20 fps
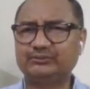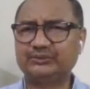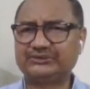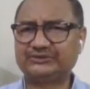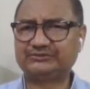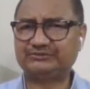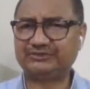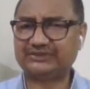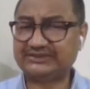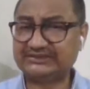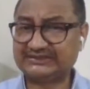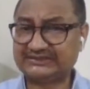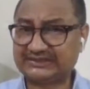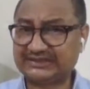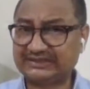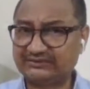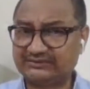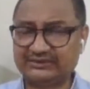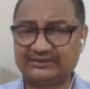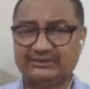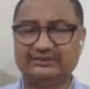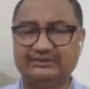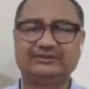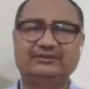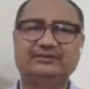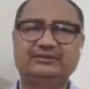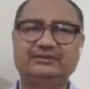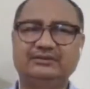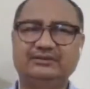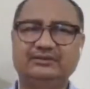was very central
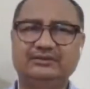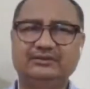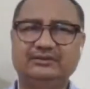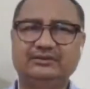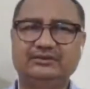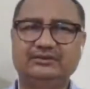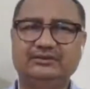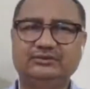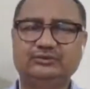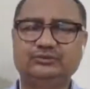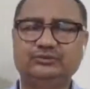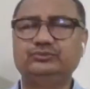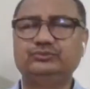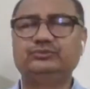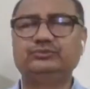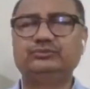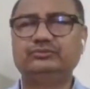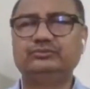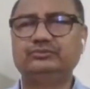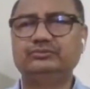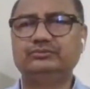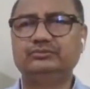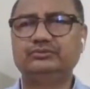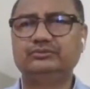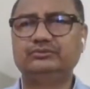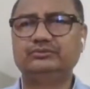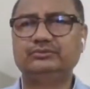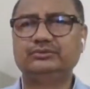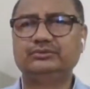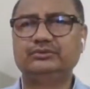to
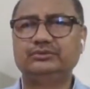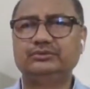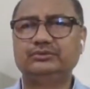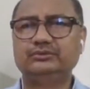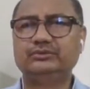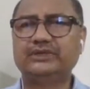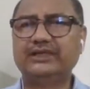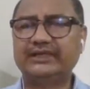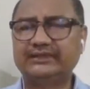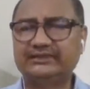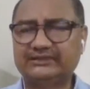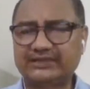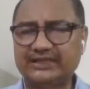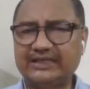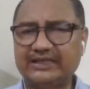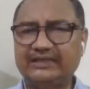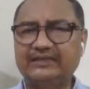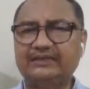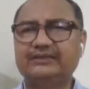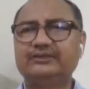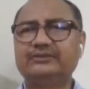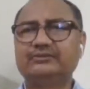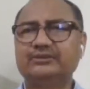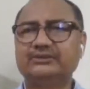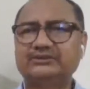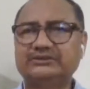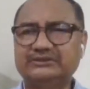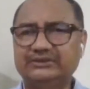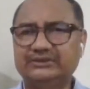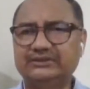to the entire, you
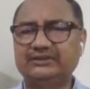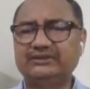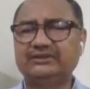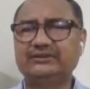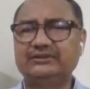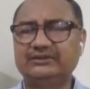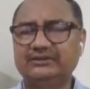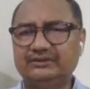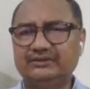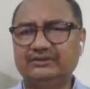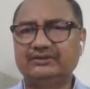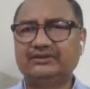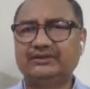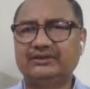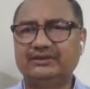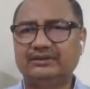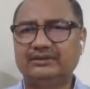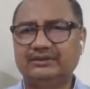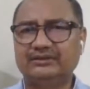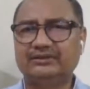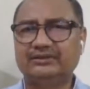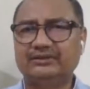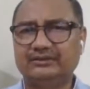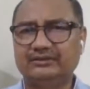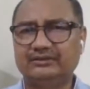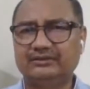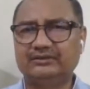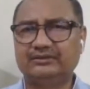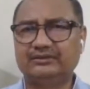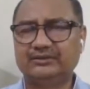can say,
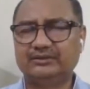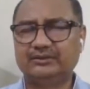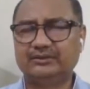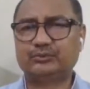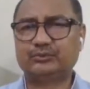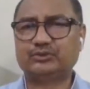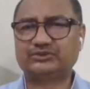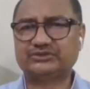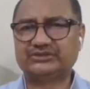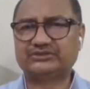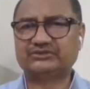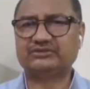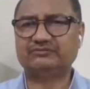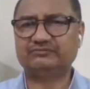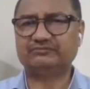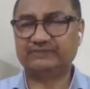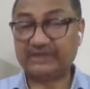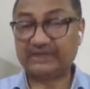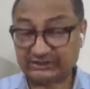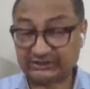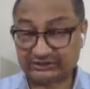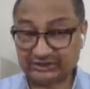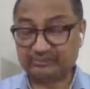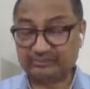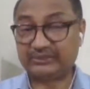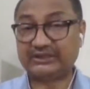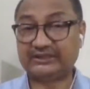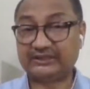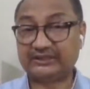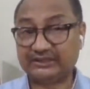uh, process of nation
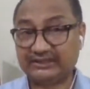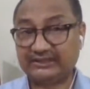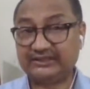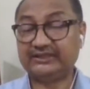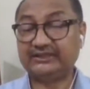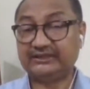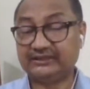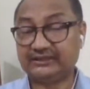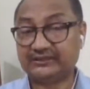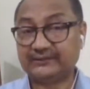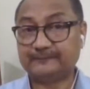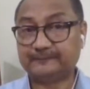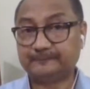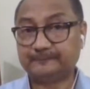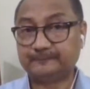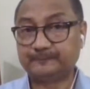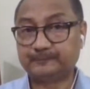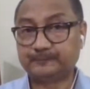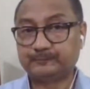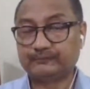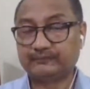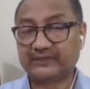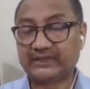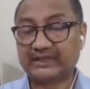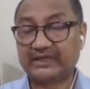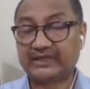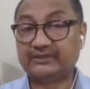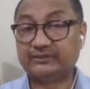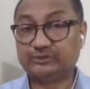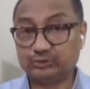making in India.
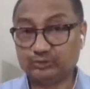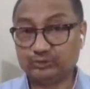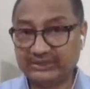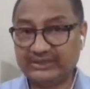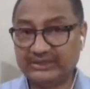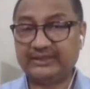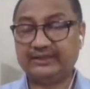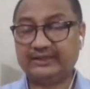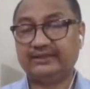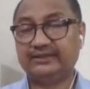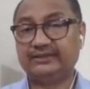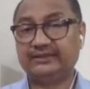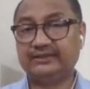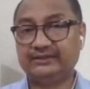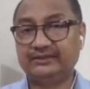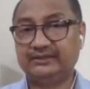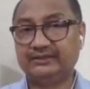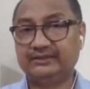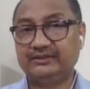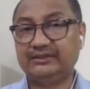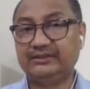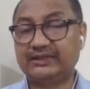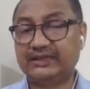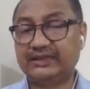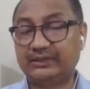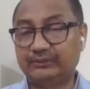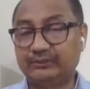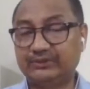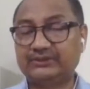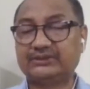And today, in
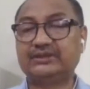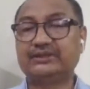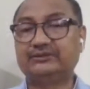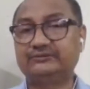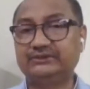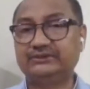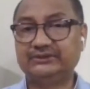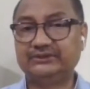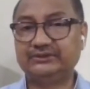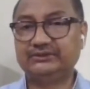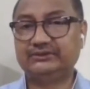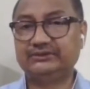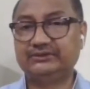our country,